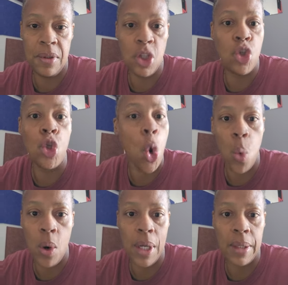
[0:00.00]
to no
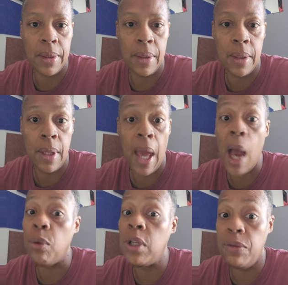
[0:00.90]
one.
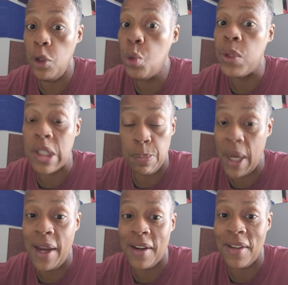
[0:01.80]
I will give you
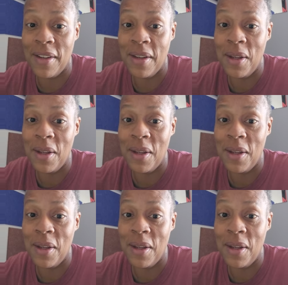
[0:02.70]
respect.